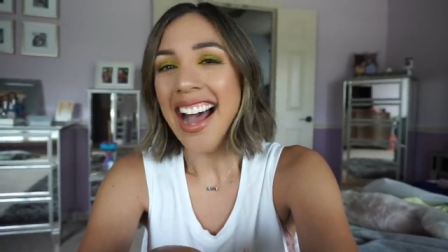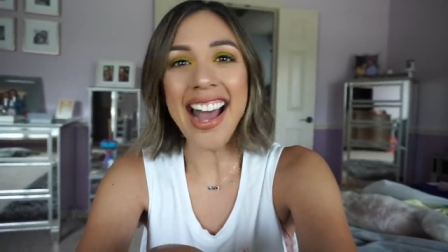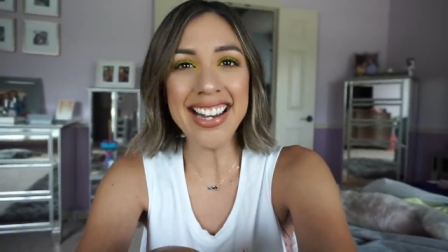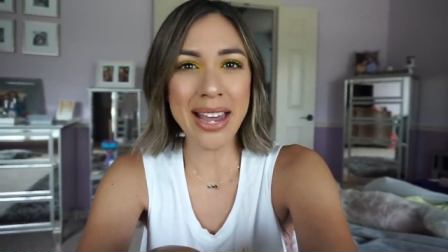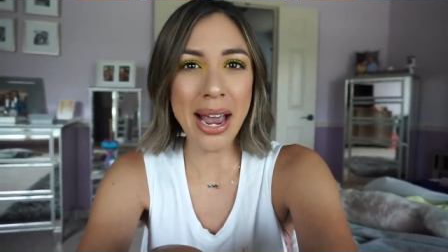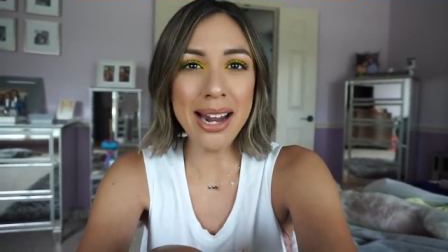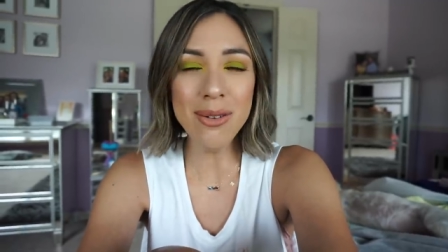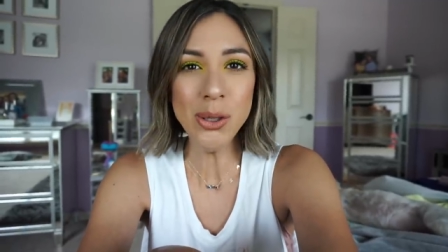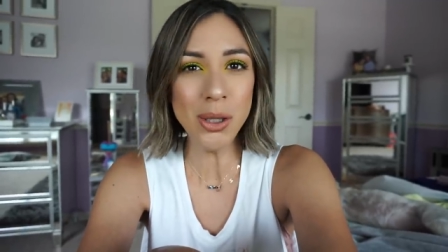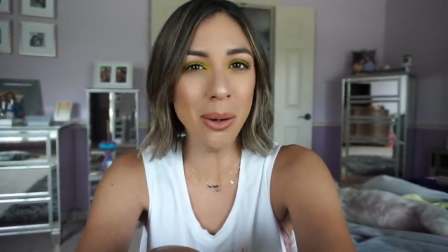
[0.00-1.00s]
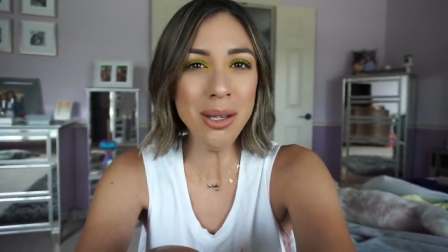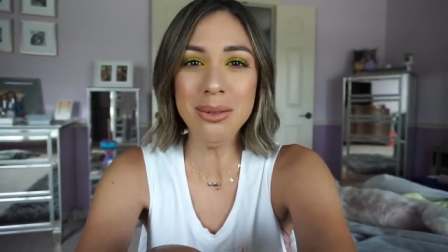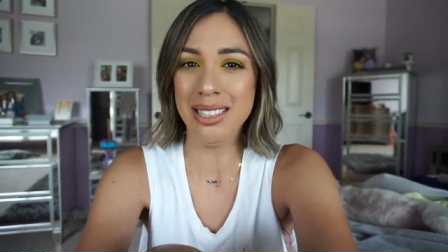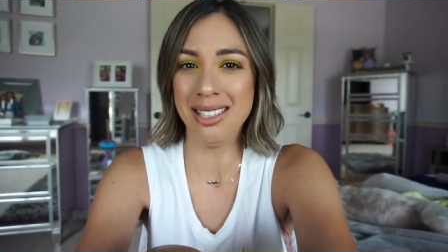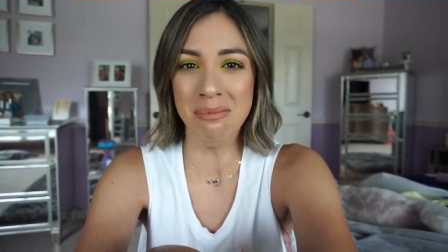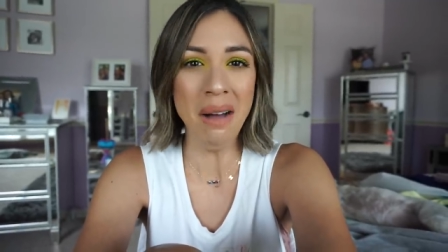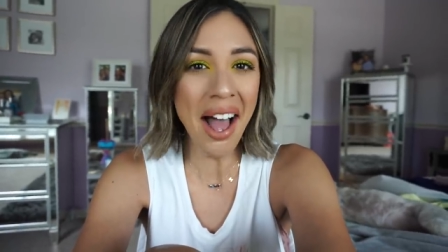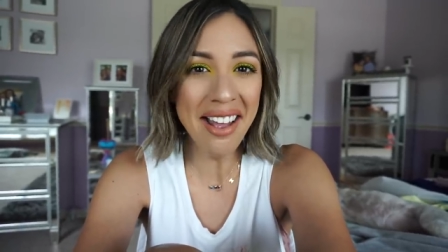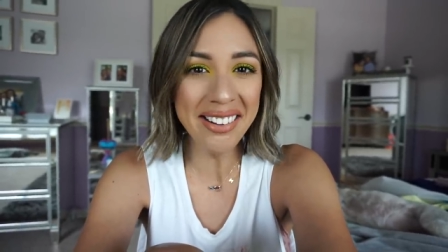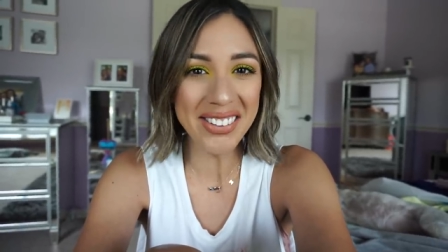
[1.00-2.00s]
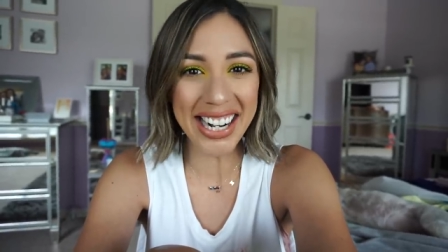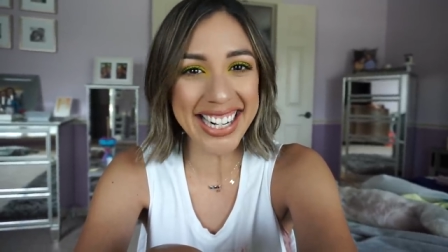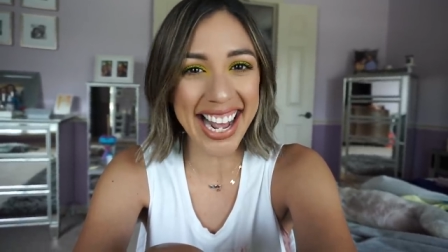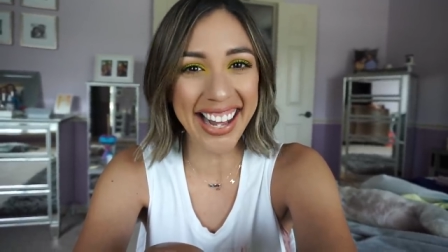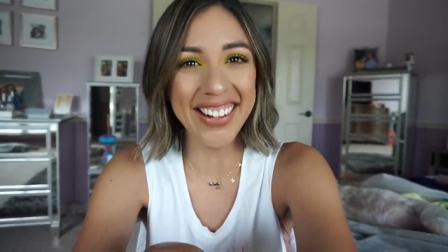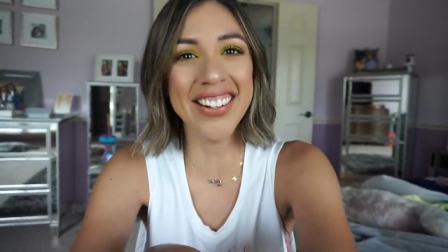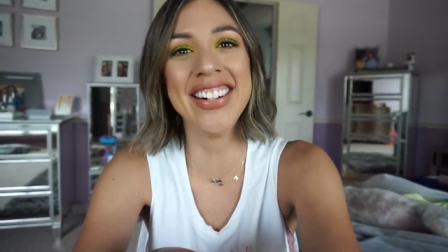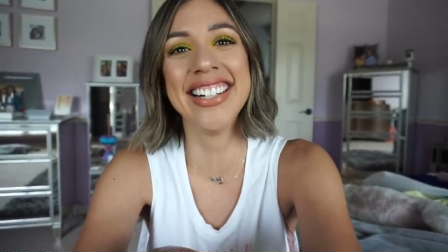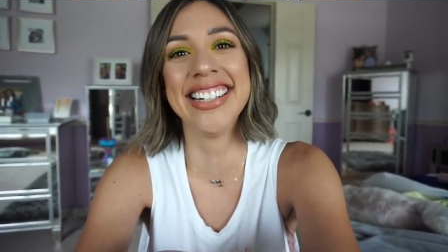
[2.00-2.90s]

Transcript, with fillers: I can't even show you a smile right now.